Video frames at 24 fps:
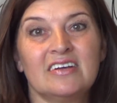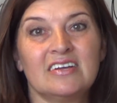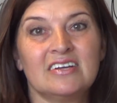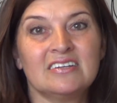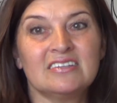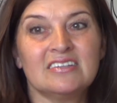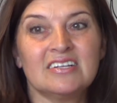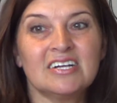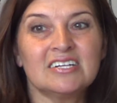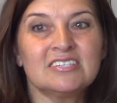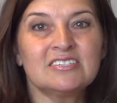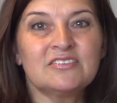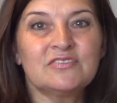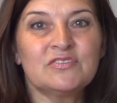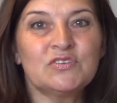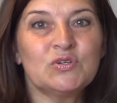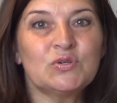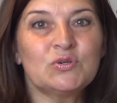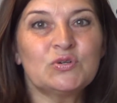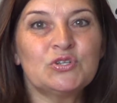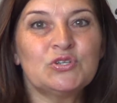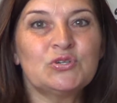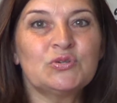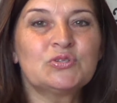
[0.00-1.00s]
In that
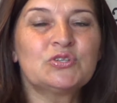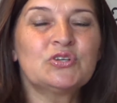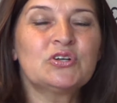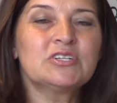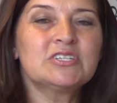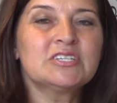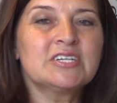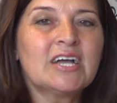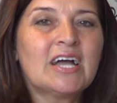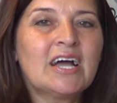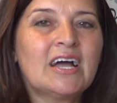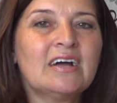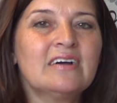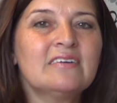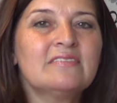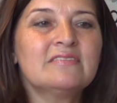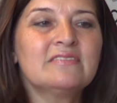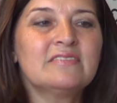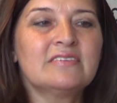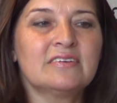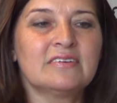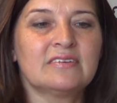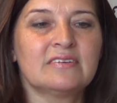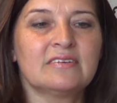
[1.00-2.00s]
view, you don't have
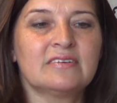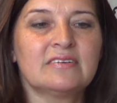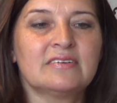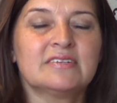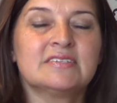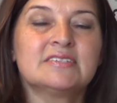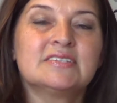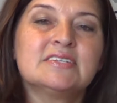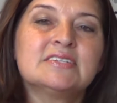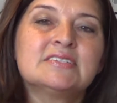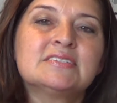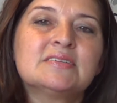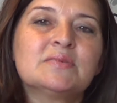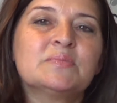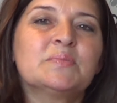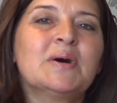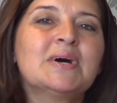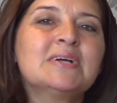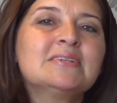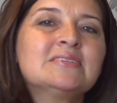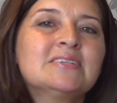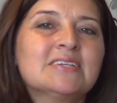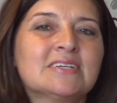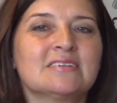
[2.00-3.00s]

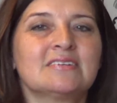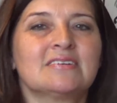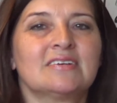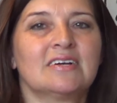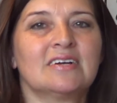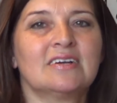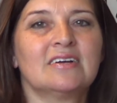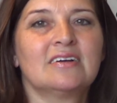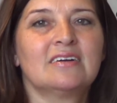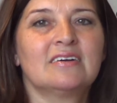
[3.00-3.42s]
systematic